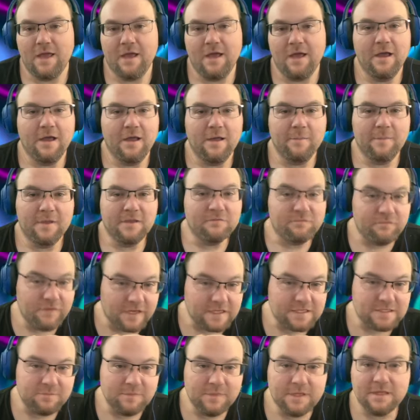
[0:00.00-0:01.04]

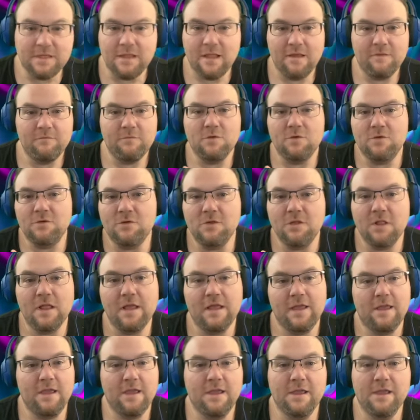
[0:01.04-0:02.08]
investment level,
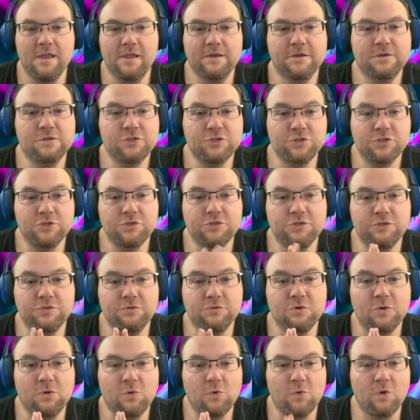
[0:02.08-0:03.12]
and should you
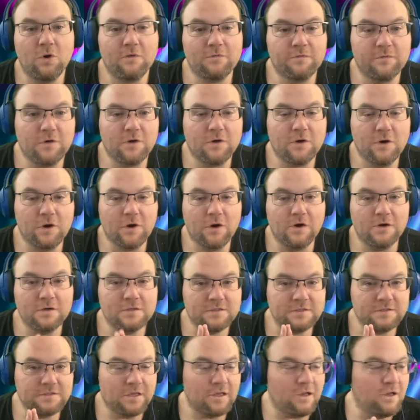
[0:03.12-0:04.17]
core for her.
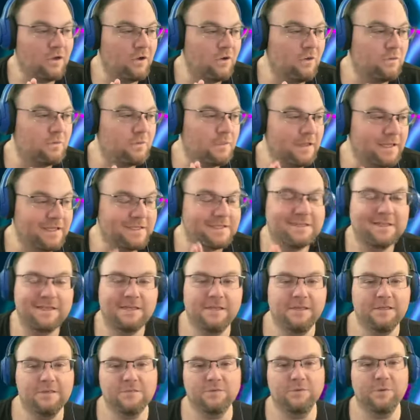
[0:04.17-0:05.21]
So let's get
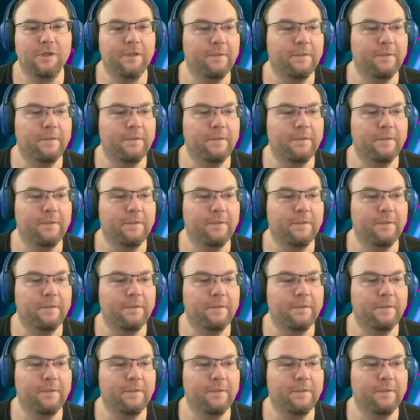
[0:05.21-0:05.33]
into it.